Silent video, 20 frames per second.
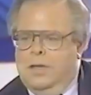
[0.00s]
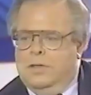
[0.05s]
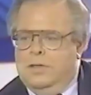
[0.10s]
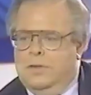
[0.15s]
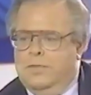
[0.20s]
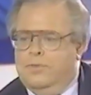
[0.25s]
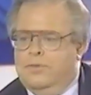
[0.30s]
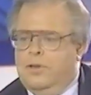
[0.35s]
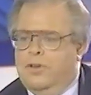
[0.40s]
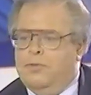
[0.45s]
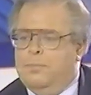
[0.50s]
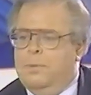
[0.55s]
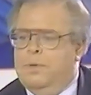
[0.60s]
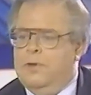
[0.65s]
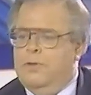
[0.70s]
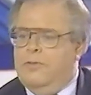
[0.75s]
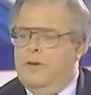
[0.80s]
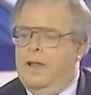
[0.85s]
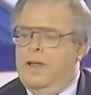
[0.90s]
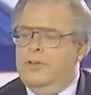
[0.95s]
You've just been
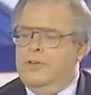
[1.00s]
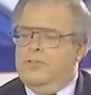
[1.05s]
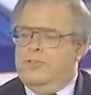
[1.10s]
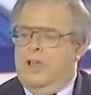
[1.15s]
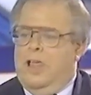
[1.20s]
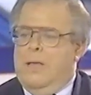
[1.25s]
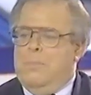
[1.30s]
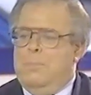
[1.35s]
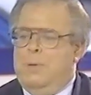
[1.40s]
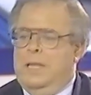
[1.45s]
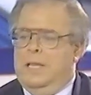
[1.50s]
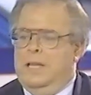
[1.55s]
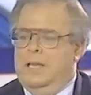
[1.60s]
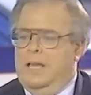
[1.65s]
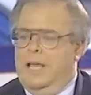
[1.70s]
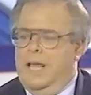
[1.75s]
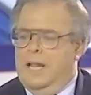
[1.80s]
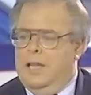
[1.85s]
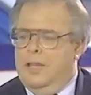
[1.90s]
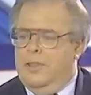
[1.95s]
crowned champion
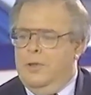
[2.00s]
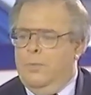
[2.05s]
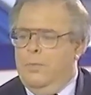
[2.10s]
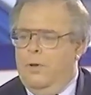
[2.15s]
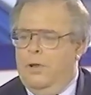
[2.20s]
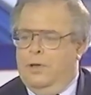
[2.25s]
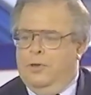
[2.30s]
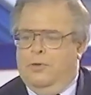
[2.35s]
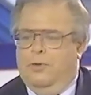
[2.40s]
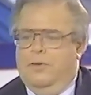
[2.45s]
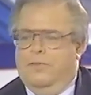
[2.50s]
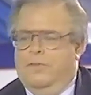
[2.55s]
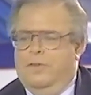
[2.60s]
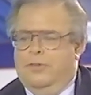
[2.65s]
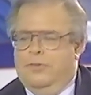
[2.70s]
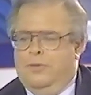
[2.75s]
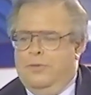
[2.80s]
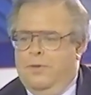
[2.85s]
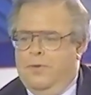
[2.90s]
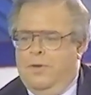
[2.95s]
again at the Waldorf
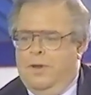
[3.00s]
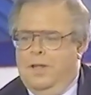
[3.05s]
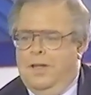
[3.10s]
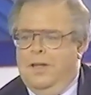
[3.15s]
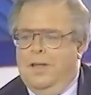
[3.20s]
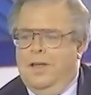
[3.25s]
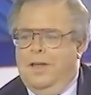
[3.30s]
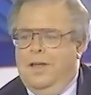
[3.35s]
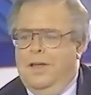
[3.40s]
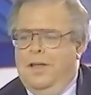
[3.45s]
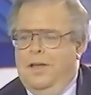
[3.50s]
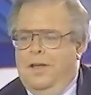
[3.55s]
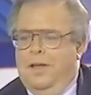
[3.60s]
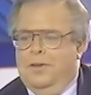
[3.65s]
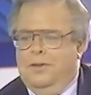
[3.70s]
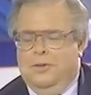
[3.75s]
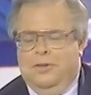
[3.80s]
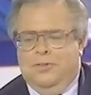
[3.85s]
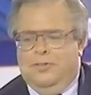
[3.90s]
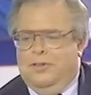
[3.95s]
Astoria.
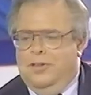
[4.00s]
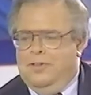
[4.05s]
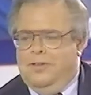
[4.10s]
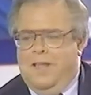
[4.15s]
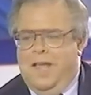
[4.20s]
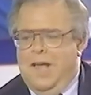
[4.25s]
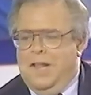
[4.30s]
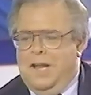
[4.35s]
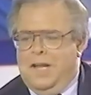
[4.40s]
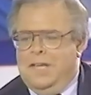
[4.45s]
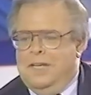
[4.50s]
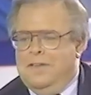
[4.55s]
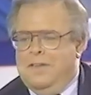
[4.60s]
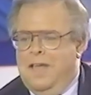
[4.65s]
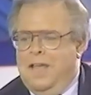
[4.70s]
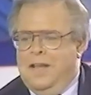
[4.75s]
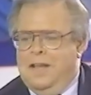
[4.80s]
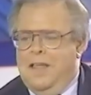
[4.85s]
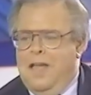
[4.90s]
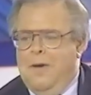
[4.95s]
You'll sit down any
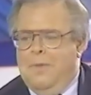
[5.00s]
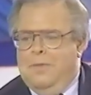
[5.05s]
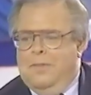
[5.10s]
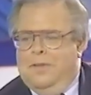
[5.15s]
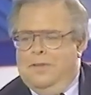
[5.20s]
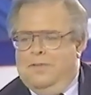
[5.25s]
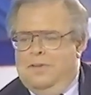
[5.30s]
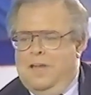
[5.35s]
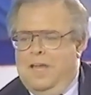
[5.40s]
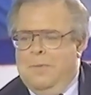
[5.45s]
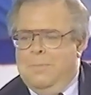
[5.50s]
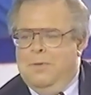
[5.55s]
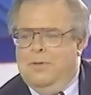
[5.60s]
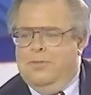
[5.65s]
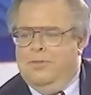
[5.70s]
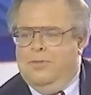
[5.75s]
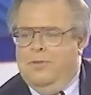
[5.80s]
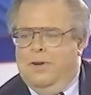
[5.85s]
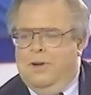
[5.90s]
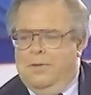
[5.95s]
day now with the team and
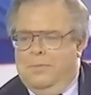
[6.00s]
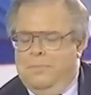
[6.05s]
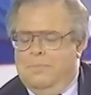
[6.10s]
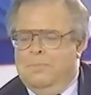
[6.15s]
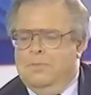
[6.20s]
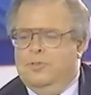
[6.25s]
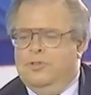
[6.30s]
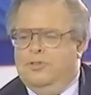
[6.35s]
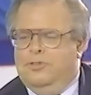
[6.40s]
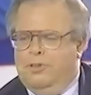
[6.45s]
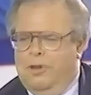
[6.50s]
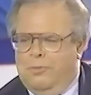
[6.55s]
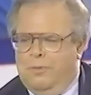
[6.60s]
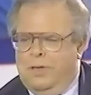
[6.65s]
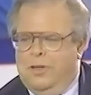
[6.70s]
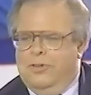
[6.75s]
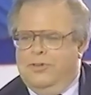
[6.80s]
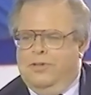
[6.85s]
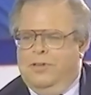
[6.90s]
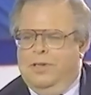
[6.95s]
start
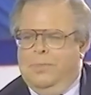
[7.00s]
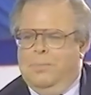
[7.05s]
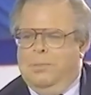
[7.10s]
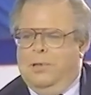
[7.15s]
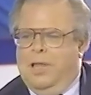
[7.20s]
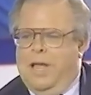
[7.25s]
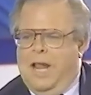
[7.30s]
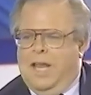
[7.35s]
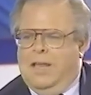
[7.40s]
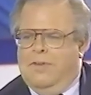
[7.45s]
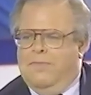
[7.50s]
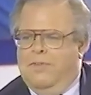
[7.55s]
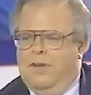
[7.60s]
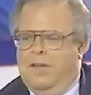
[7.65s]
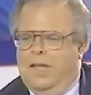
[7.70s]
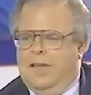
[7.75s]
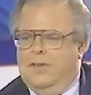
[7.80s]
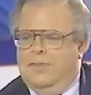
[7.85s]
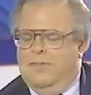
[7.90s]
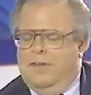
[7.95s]
seriously planning for
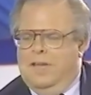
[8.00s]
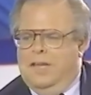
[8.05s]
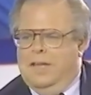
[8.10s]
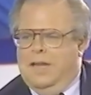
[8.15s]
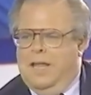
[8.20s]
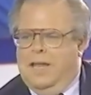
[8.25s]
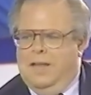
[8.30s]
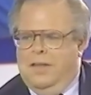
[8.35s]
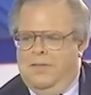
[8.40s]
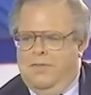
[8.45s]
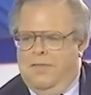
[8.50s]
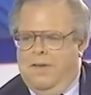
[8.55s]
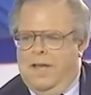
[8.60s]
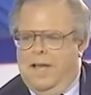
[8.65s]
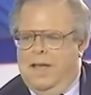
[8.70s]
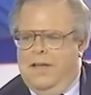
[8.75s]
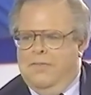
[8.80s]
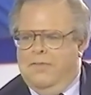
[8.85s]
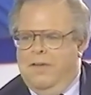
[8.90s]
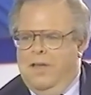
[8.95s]

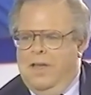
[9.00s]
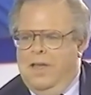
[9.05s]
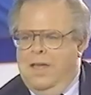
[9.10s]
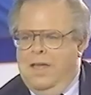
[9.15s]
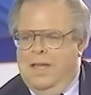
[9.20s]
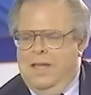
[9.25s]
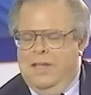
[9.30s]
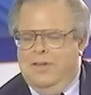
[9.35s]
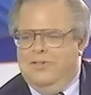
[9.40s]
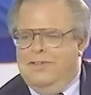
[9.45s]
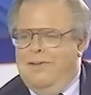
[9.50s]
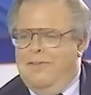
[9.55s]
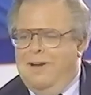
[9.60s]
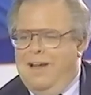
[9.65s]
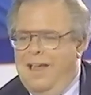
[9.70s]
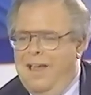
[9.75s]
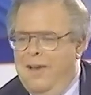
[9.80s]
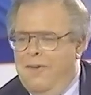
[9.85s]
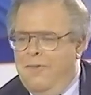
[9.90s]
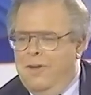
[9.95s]
1995. Is there an
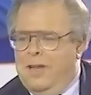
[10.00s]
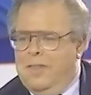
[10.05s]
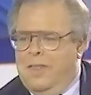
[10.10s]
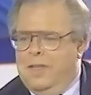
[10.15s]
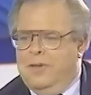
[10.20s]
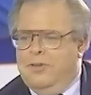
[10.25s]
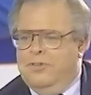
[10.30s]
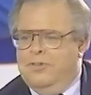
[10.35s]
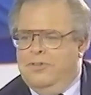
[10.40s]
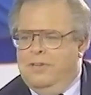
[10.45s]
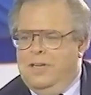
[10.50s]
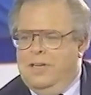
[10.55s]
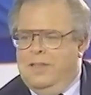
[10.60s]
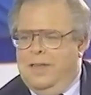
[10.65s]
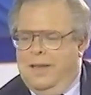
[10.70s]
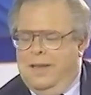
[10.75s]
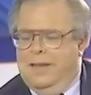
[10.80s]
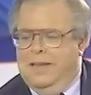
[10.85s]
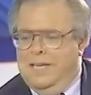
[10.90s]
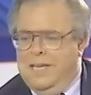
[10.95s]
area that you see
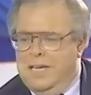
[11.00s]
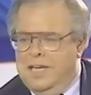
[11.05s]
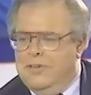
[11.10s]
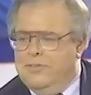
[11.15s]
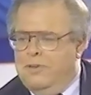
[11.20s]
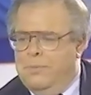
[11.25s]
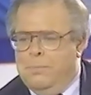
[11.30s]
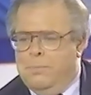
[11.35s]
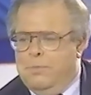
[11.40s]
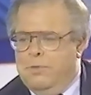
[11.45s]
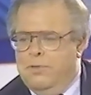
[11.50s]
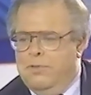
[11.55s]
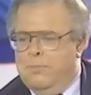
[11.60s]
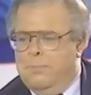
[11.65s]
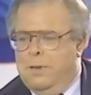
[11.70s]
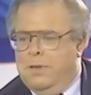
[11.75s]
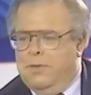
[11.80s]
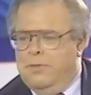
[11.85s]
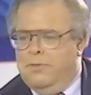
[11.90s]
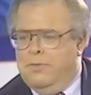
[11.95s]
that needs
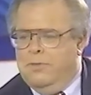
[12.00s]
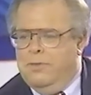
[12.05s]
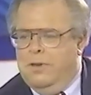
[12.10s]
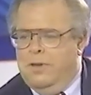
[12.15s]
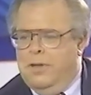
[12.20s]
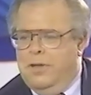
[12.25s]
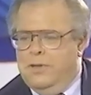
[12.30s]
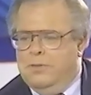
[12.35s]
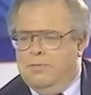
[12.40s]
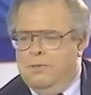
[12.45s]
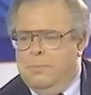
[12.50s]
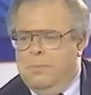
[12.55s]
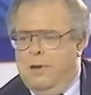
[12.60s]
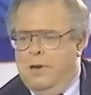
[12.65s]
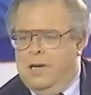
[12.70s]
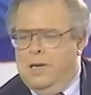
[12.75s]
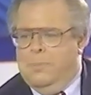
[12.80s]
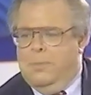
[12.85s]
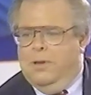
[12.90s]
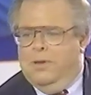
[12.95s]
improvement, as
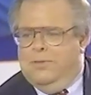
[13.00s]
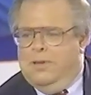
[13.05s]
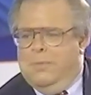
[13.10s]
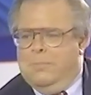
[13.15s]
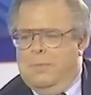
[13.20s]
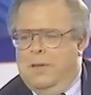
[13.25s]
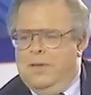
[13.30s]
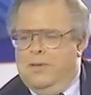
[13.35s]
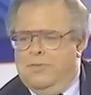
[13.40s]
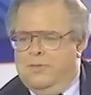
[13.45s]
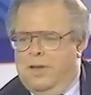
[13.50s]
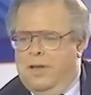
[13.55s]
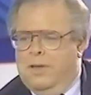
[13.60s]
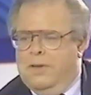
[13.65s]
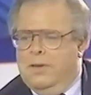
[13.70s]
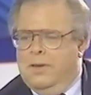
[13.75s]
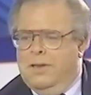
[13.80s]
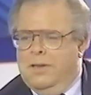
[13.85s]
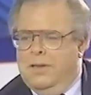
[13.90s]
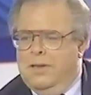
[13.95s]
remarkable as that might sound?